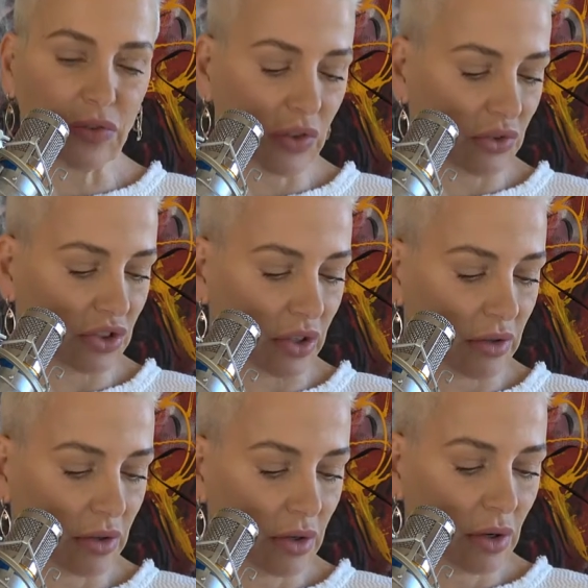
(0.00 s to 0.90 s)
the
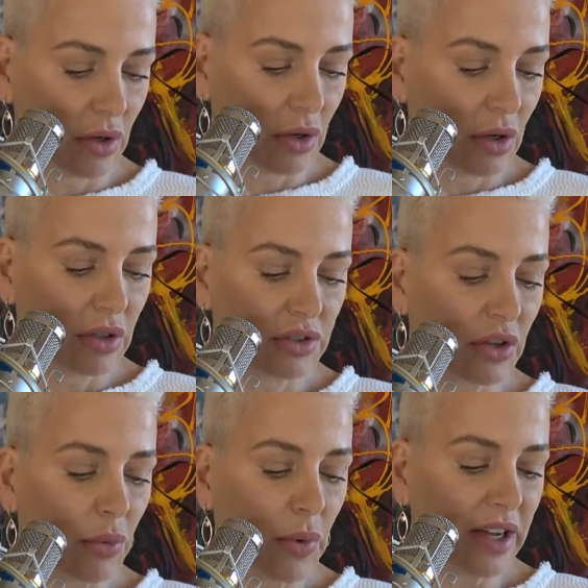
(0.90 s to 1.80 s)
future.
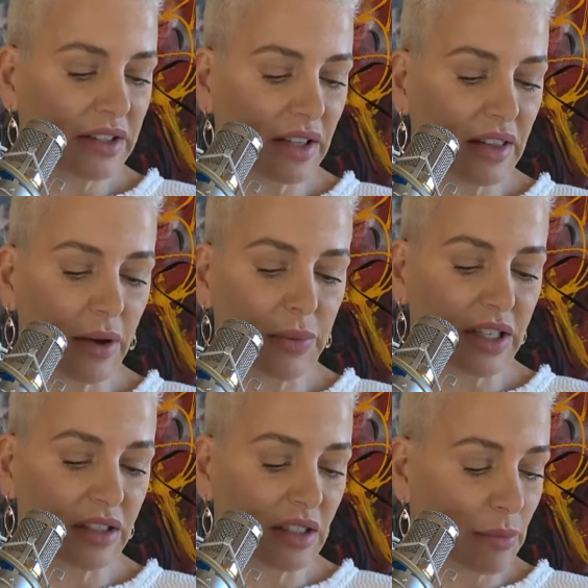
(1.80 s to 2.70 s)
So why is it that
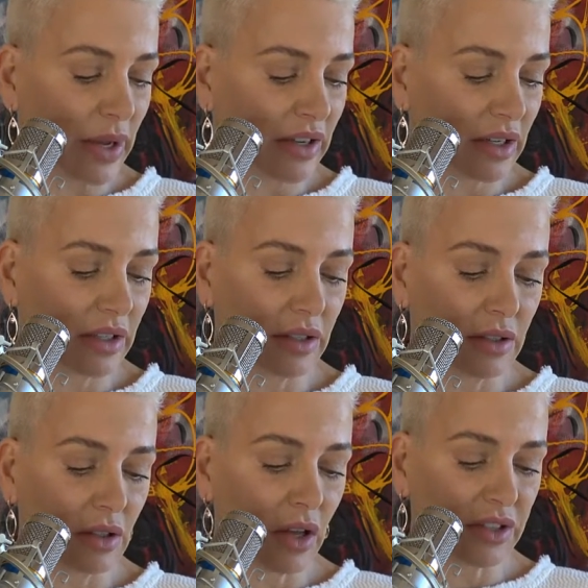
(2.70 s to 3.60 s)
we can depend on the
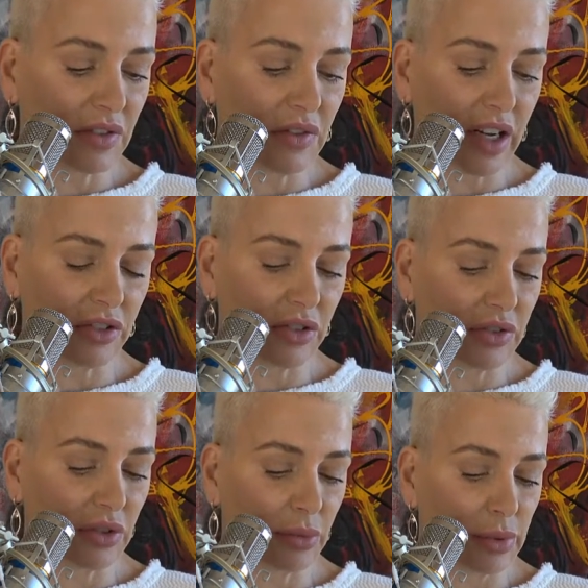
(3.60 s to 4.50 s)
laws of nature
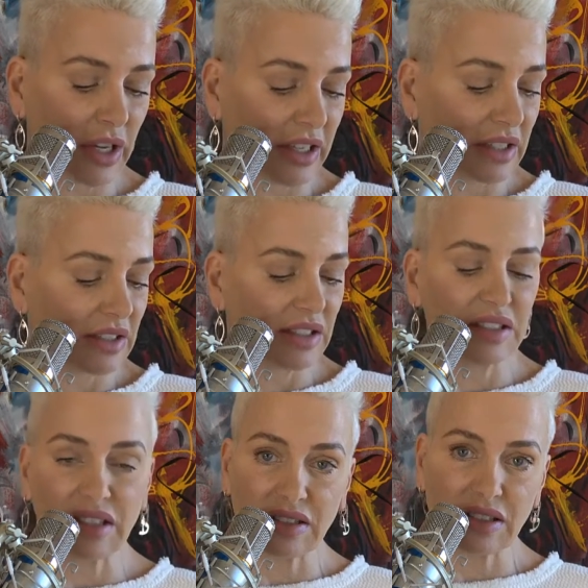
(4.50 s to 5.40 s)
to apply
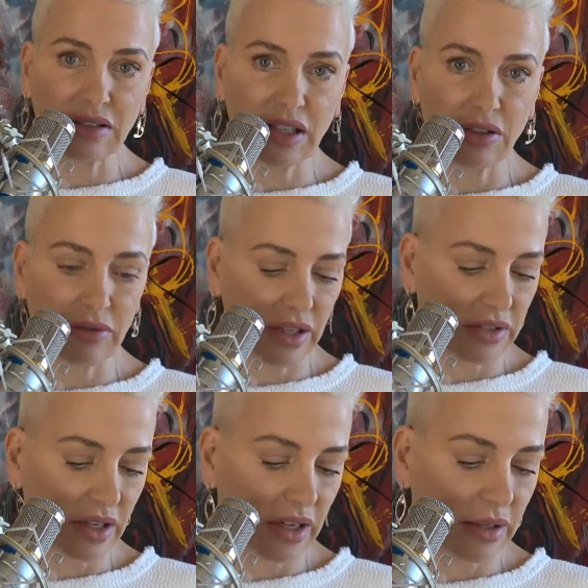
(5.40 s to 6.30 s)
consistently
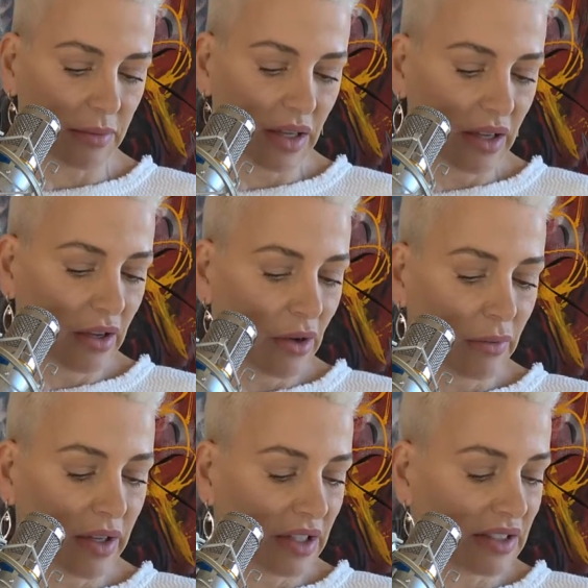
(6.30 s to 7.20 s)
throughout time?
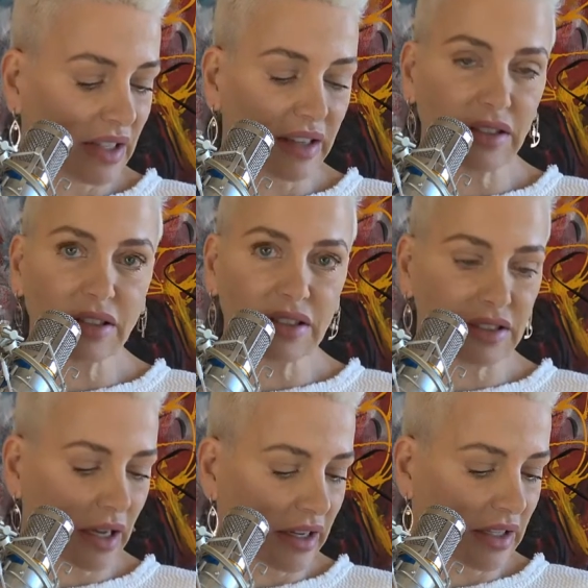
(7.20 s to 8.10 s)
Well, the secular
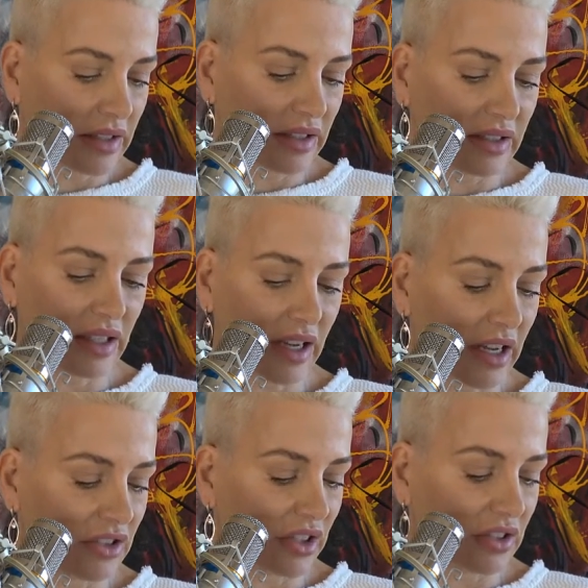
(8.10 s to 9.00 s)
scientists
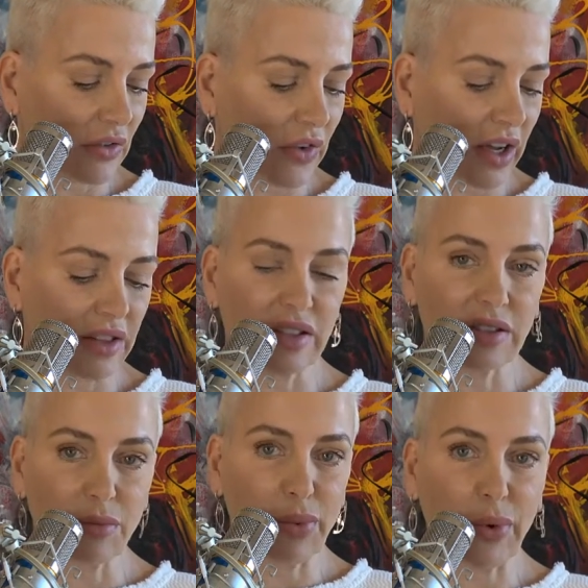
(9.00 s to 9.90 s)
cannot justify
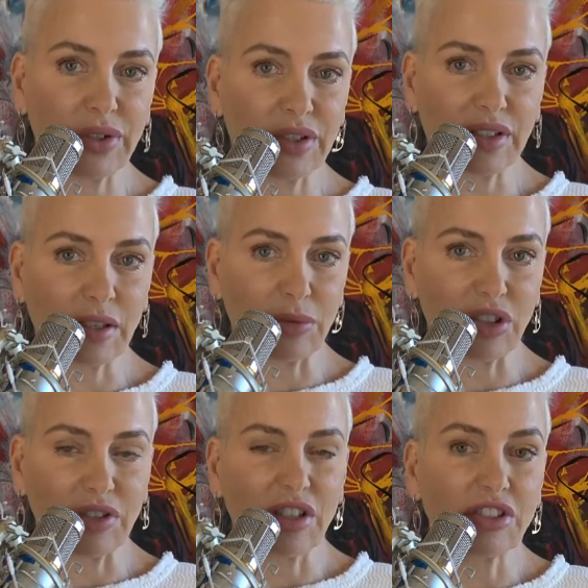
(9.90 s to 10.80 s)
this important
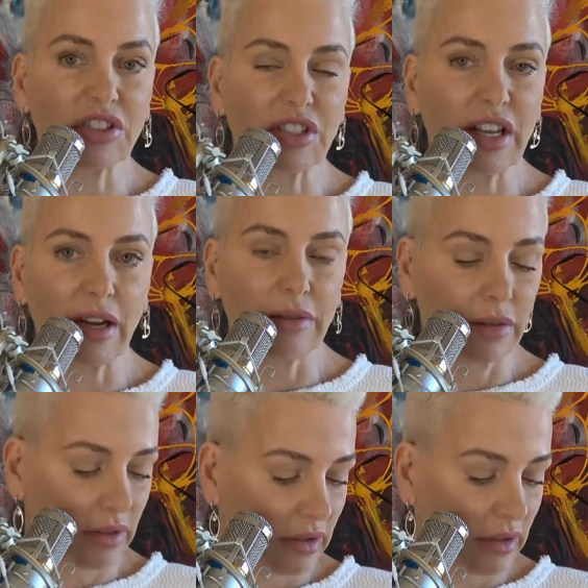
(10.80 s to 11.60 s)
assumption. They just can't.